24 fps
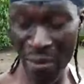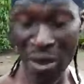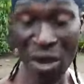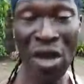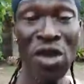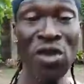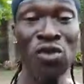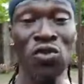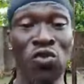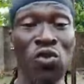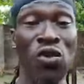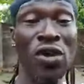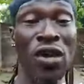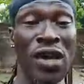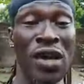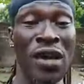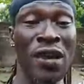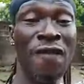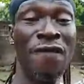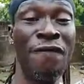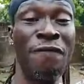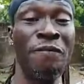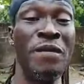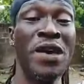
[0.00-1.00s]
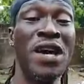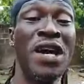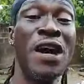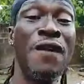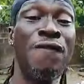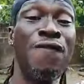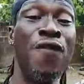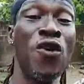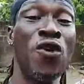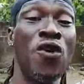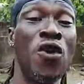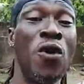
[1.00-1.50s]
So if me go for
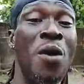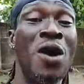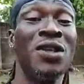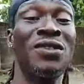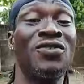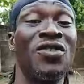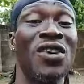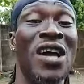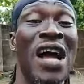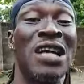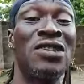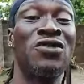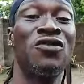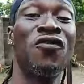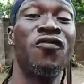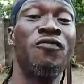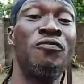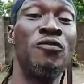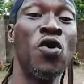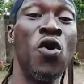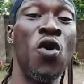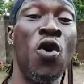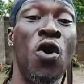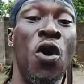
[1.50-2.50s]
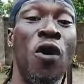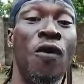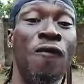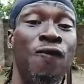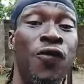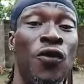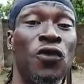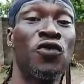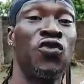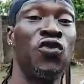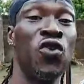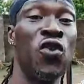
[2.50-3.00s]
come out of my own comfort
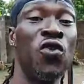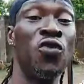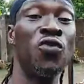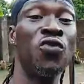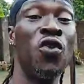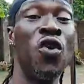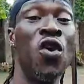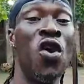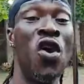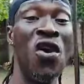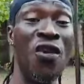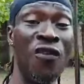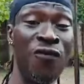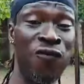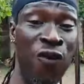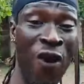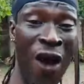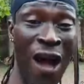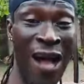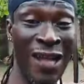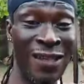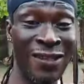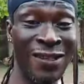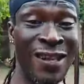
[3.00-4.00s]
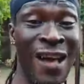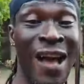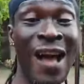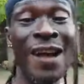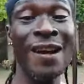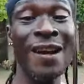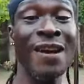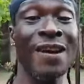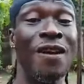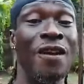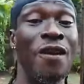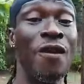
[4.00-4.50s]
zone for attack,
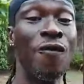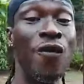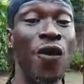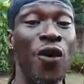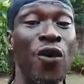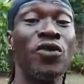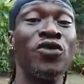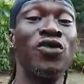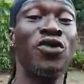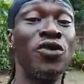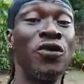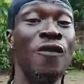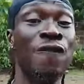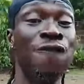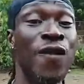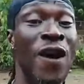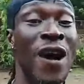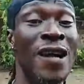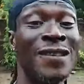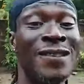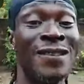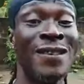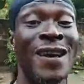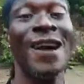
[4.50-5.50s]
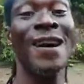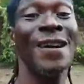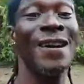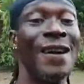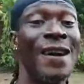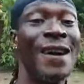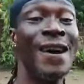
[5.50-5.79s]
for continue for attack,